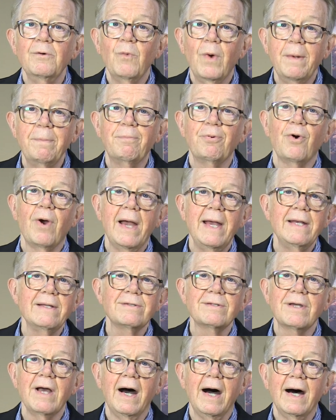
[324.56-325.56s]
We
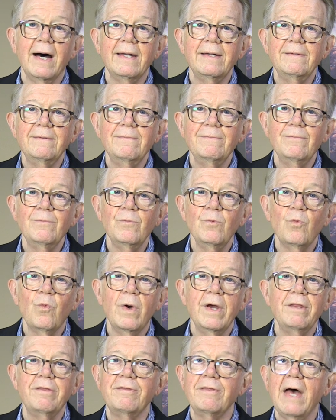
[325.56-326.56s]
praise God.
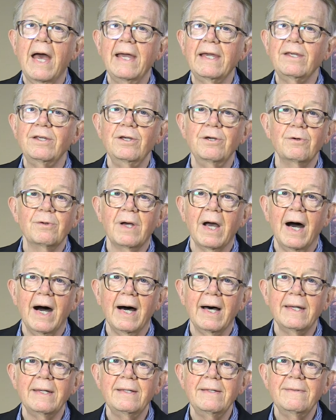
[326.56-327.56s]
We thank you,
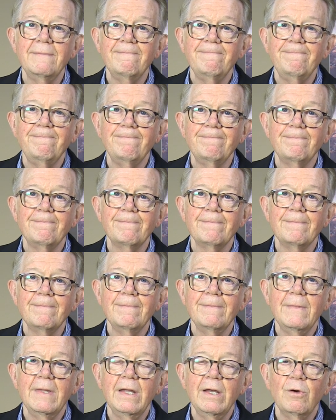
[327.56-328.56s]
God.
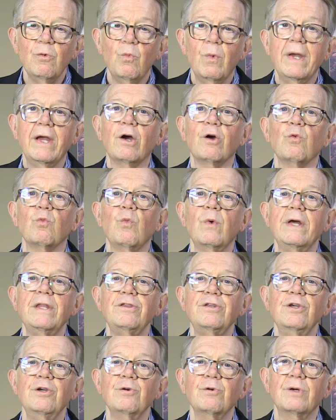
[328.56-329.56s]
We are
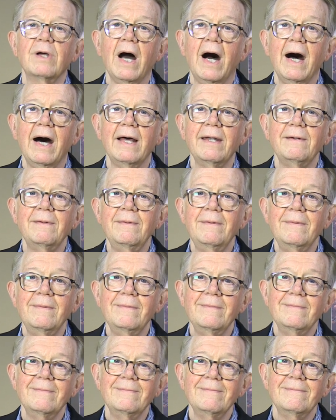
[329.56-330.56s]
with you, God.
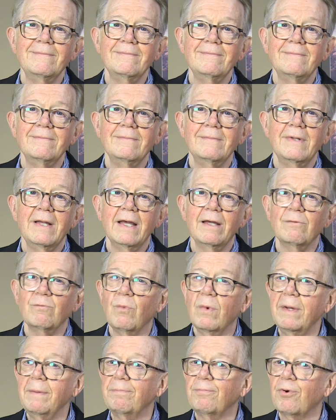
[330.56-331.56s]
And
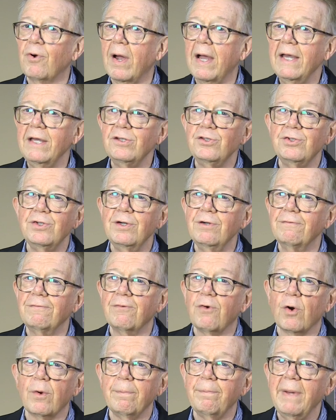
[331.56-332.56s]
we praise you
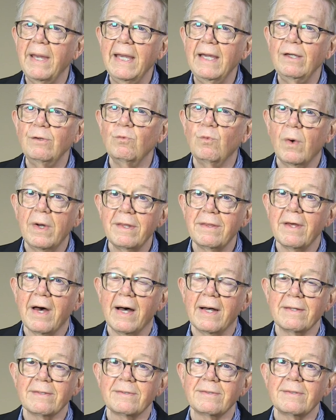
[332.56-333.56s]
for being with
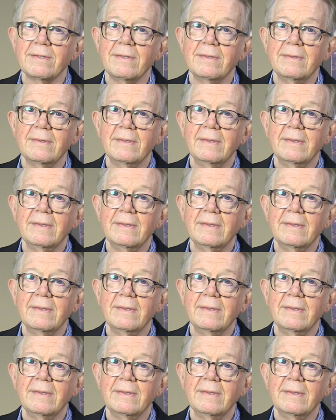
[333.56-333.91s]
us.